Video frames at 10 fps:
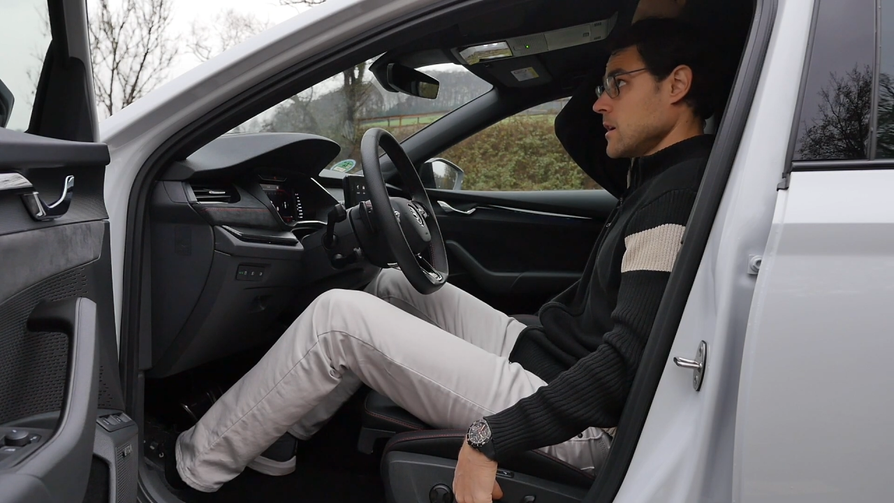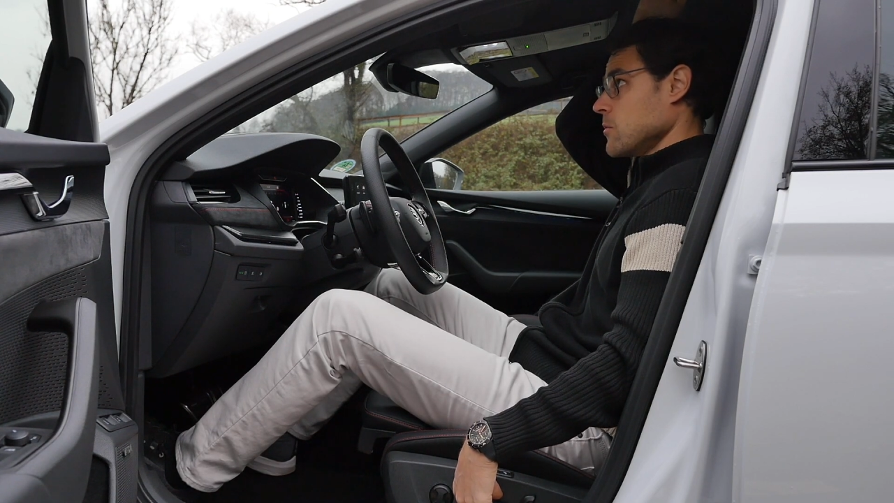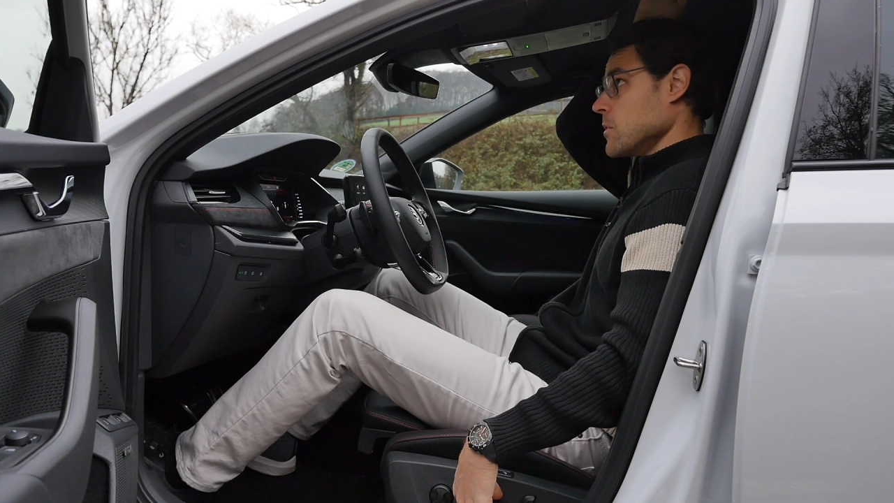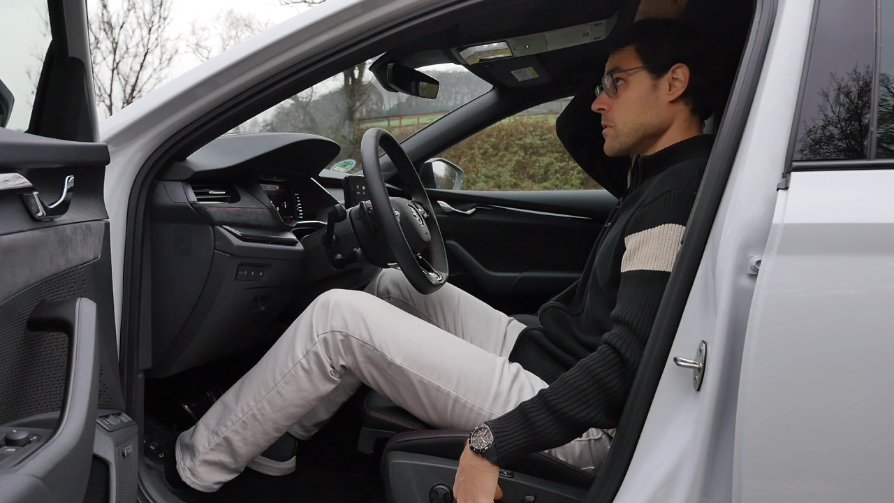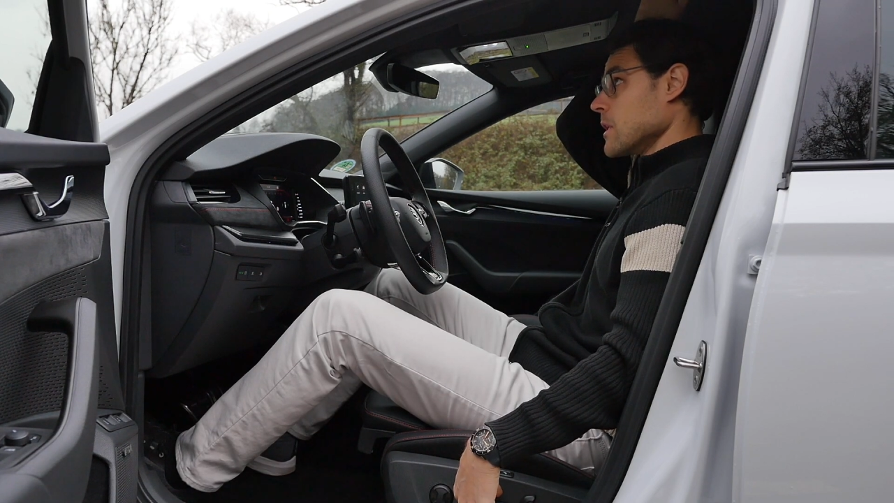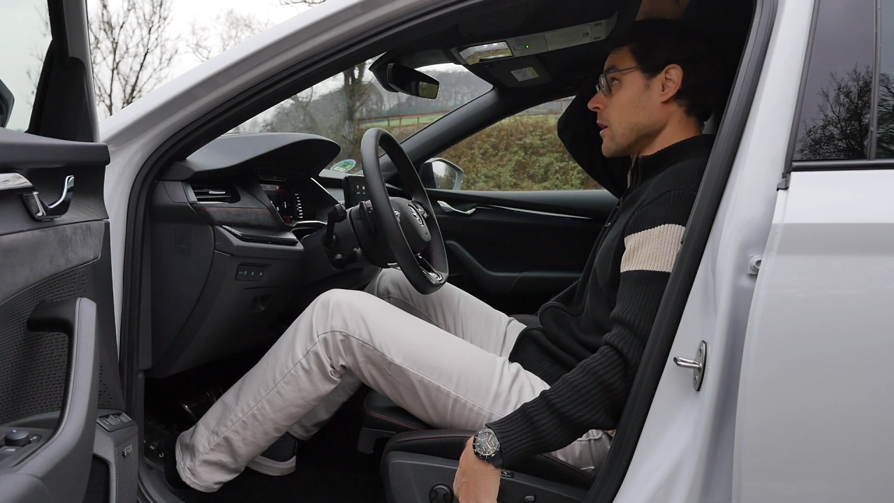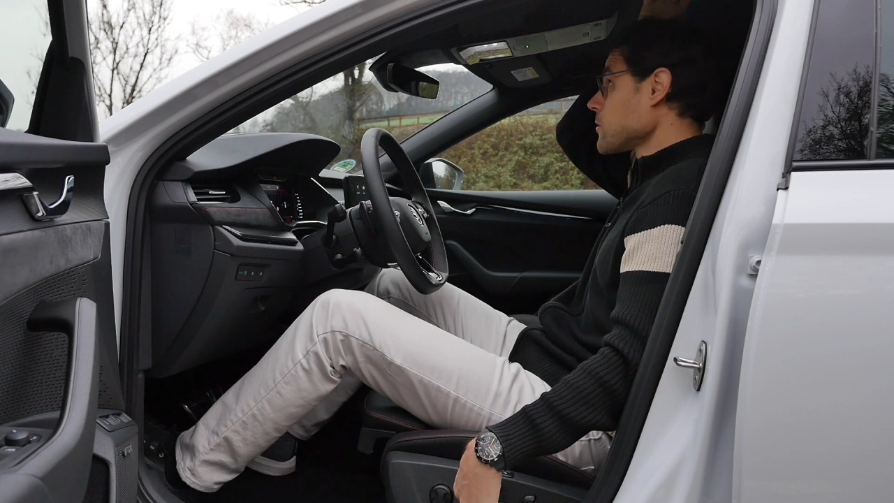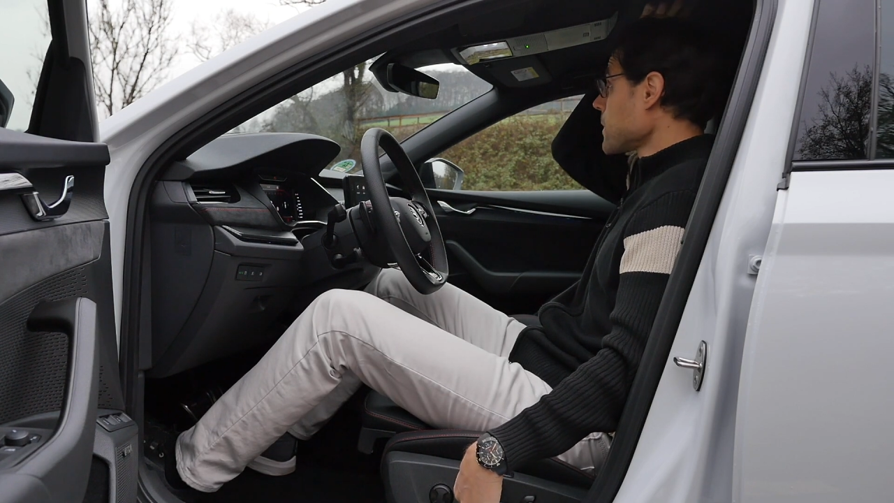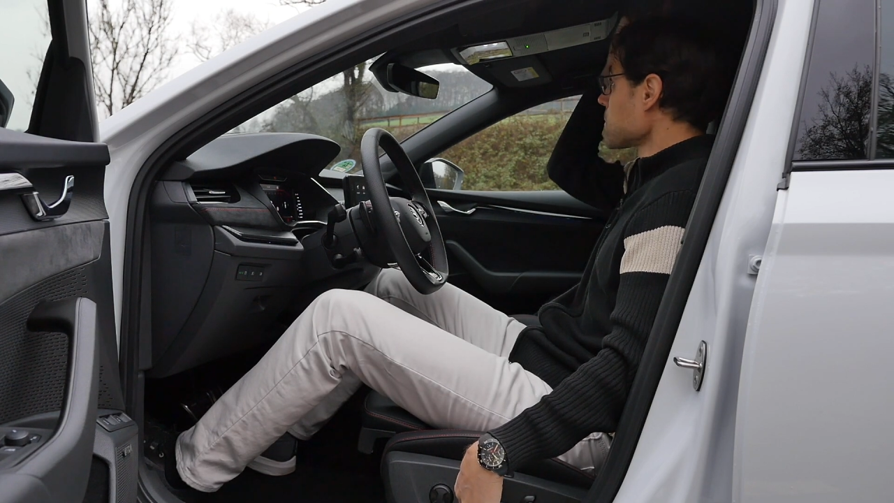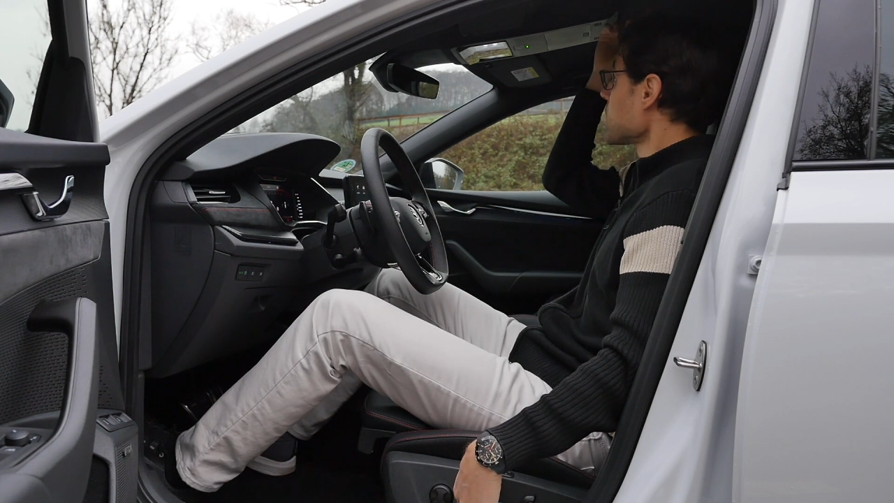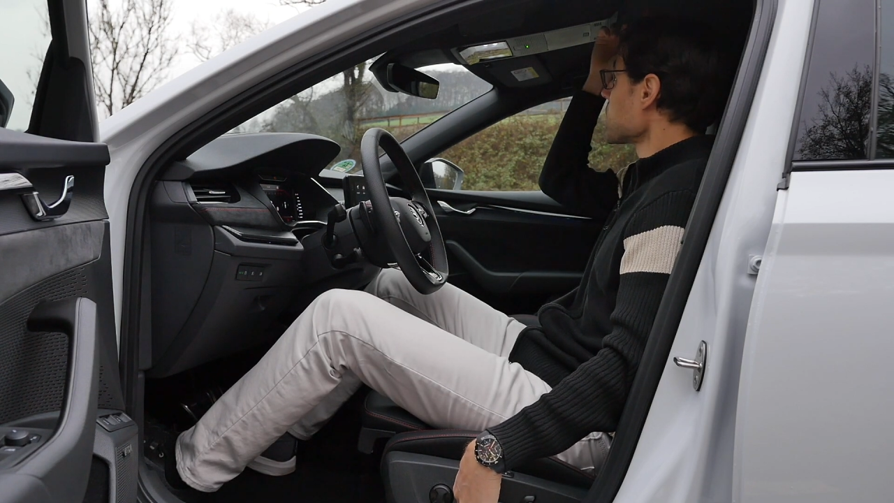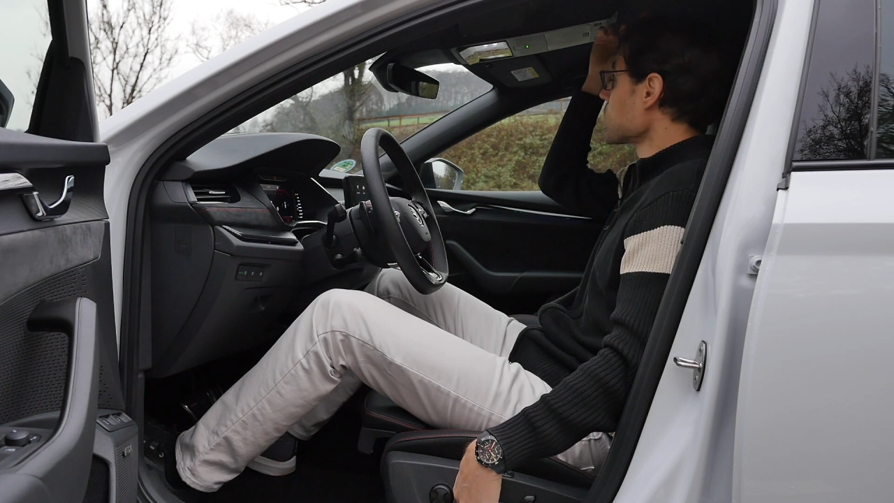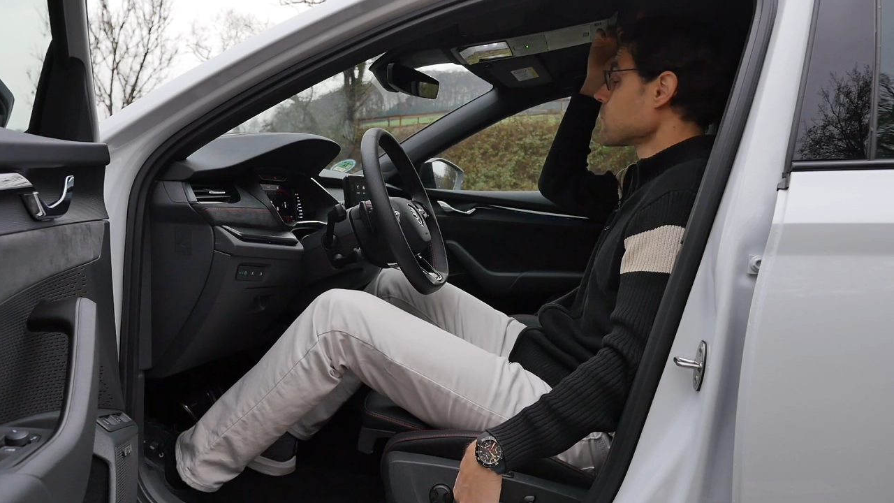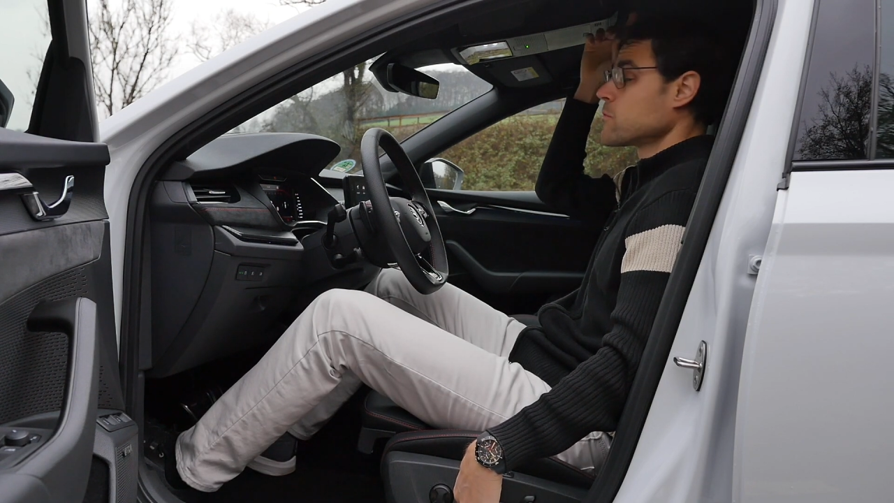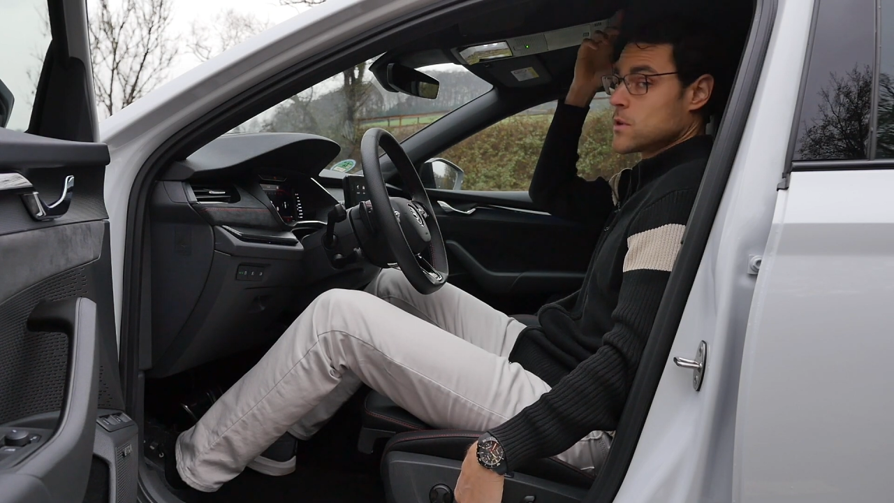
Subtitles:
without the panoramic roof,